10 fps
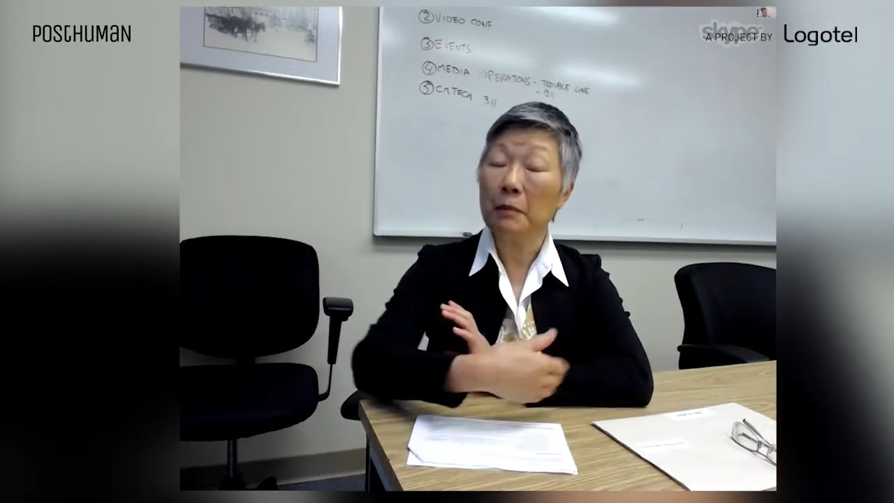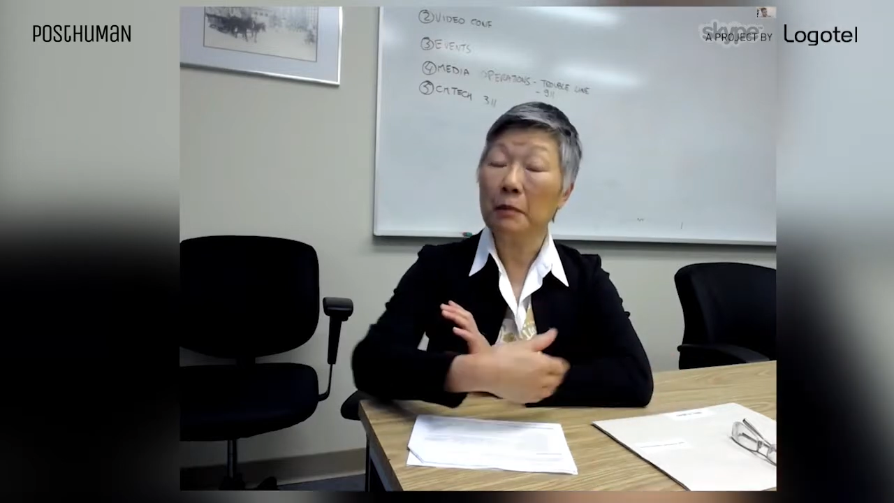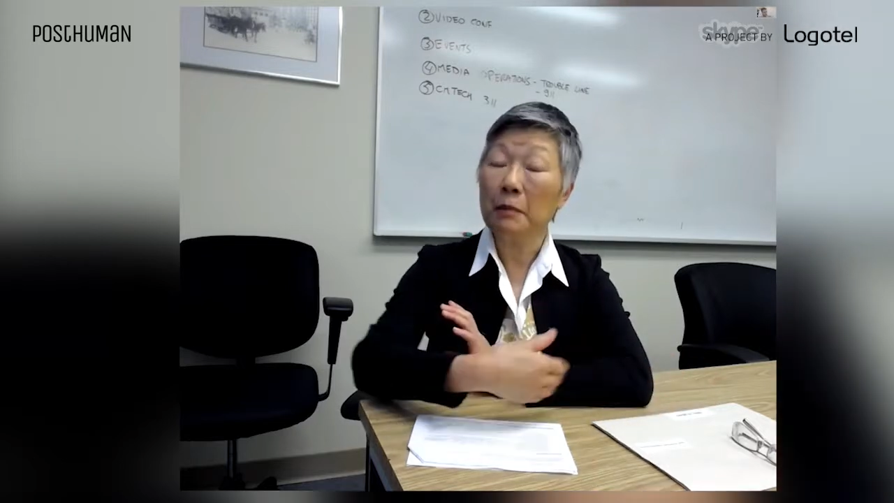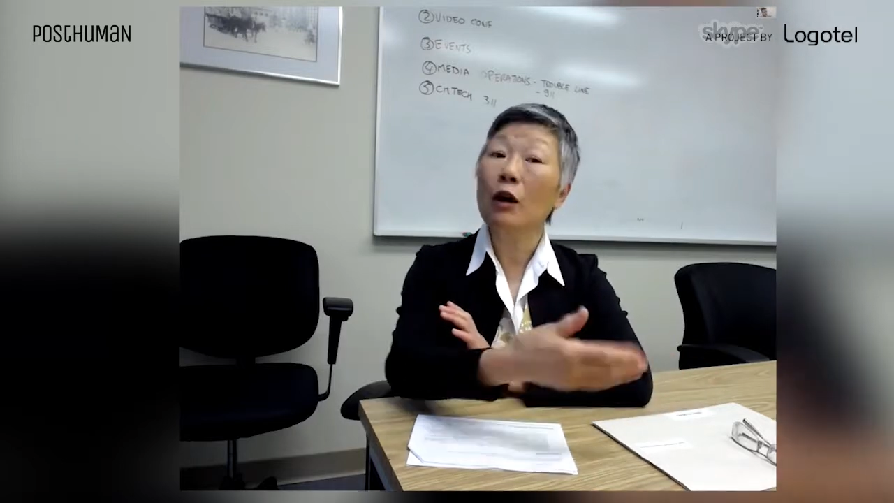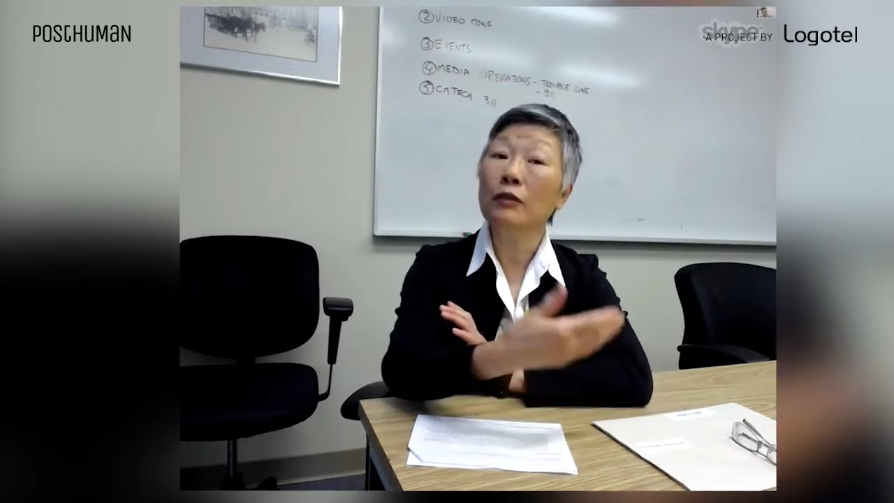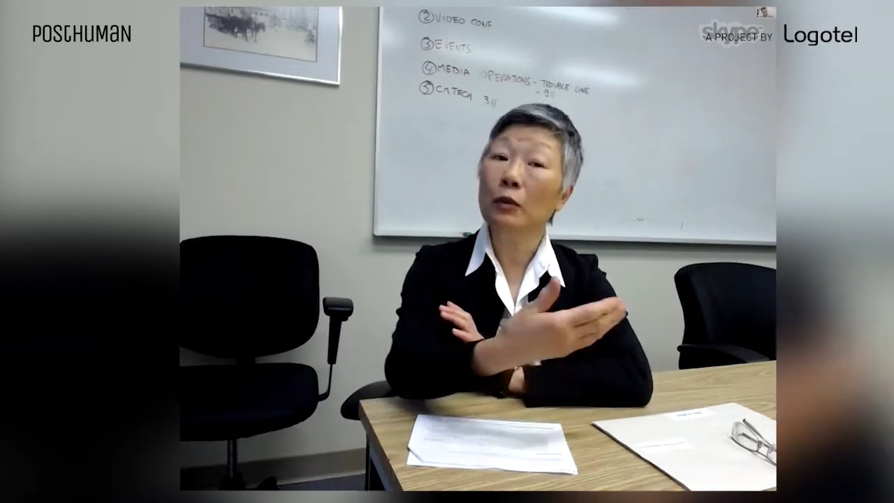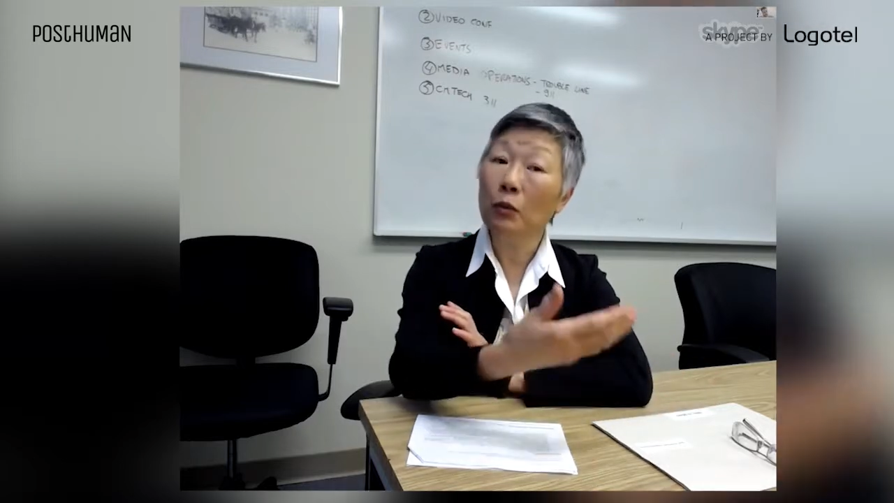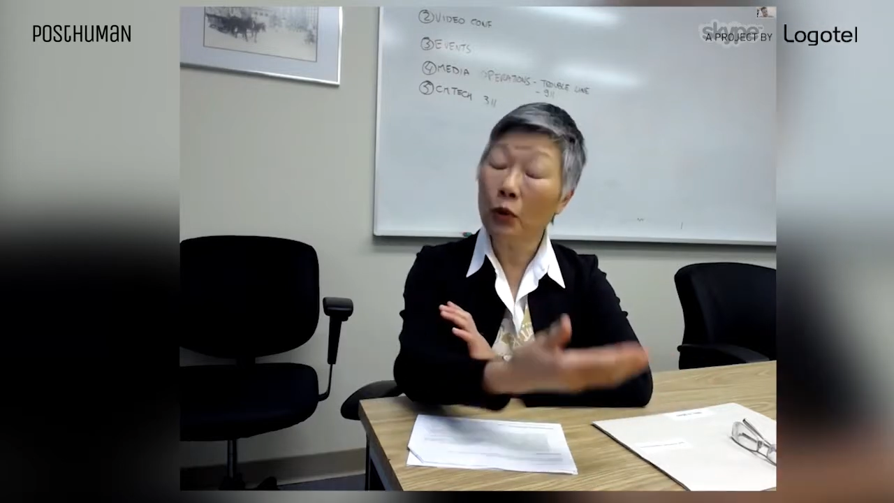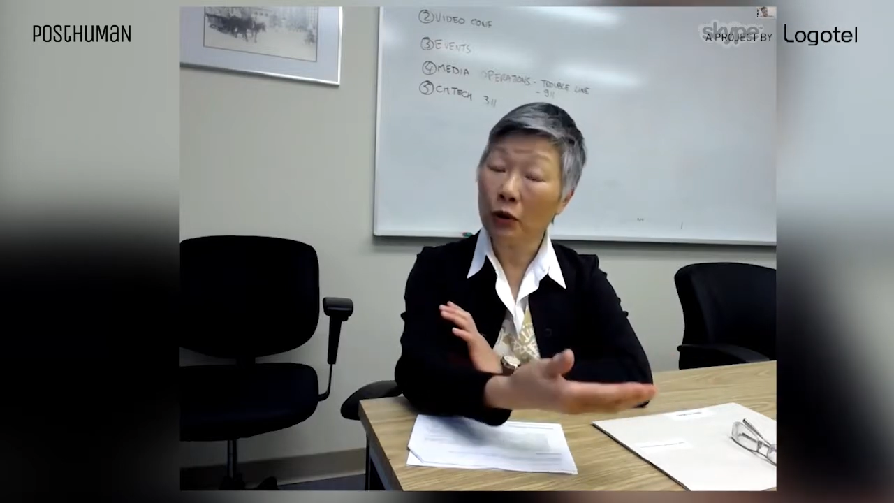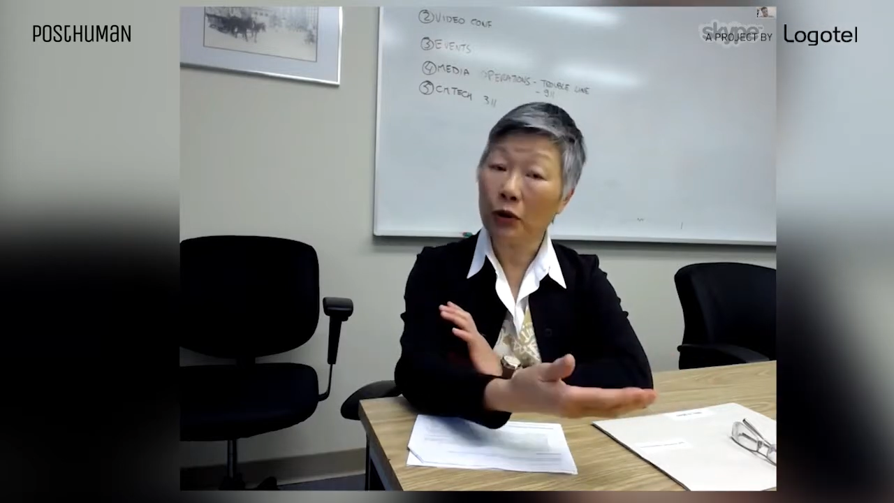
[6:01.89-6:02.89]
many of
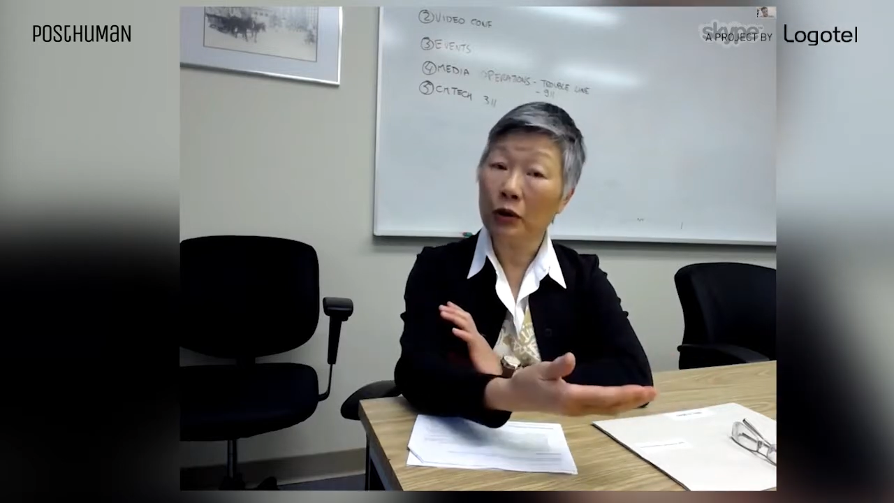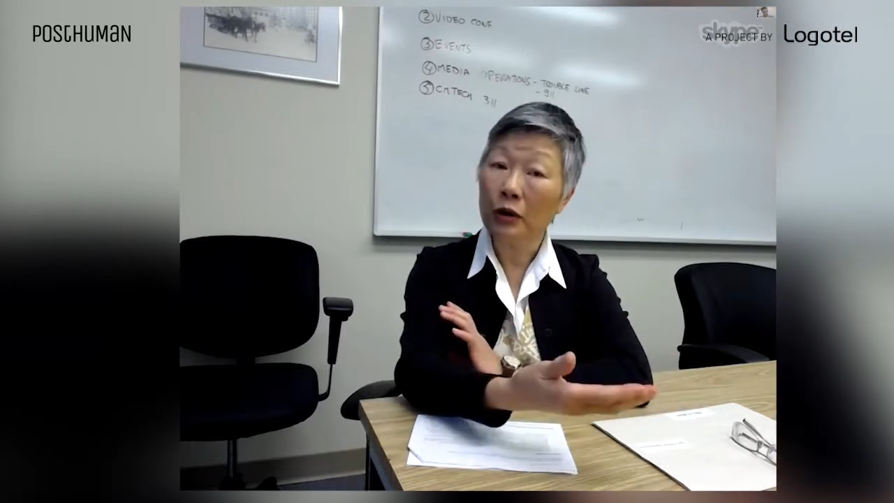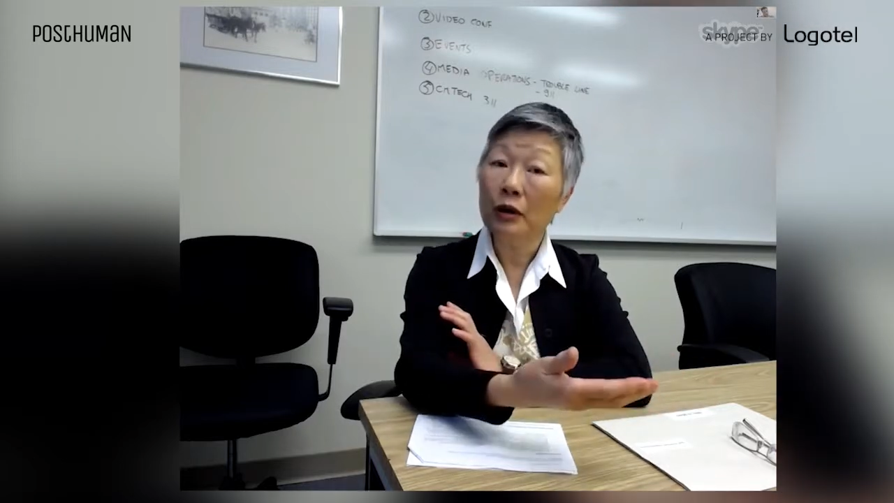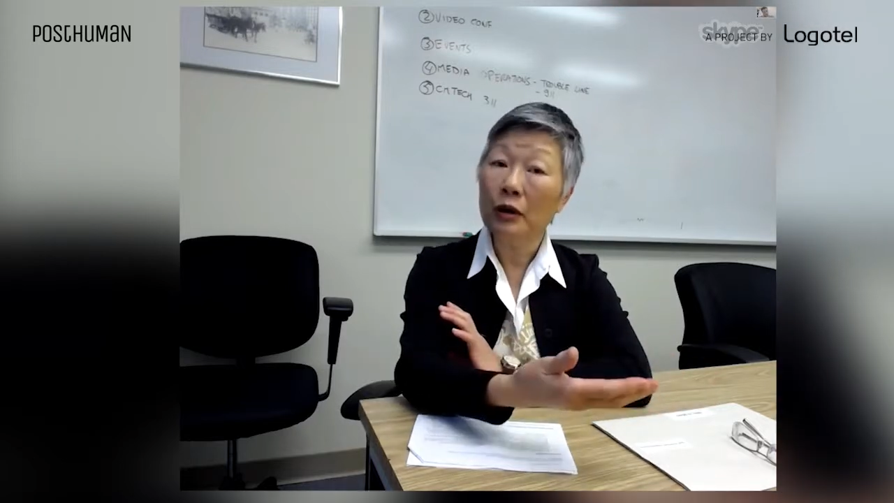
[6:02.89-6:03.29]
the work